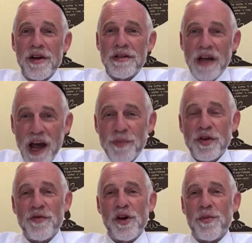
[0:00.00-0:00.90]
types
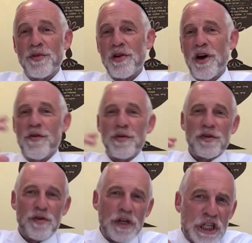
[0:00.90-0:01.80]
of Yom Tovim.
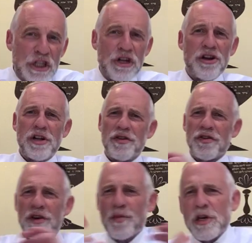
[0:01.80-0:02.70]
There's a Rosh Hashanah, there's
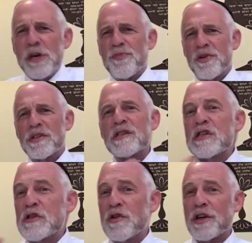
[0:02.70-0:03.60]
a Yom Kippur, and there's a
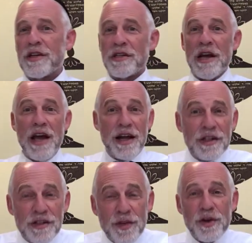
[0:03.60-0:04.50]
Sukkot, and
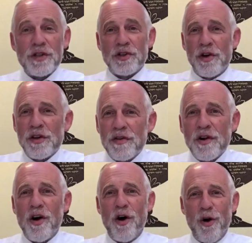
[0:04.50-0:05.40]
there's a Simchas Torah. There's a
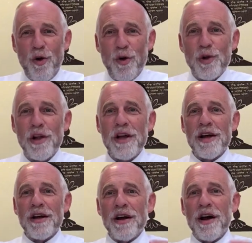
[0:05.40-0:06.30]
whole
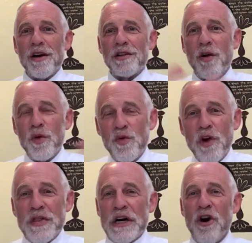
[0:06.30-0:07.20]
uh, that we
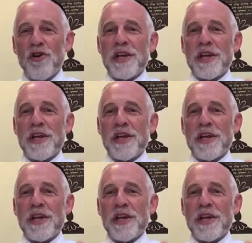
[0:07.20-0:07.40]
run the whole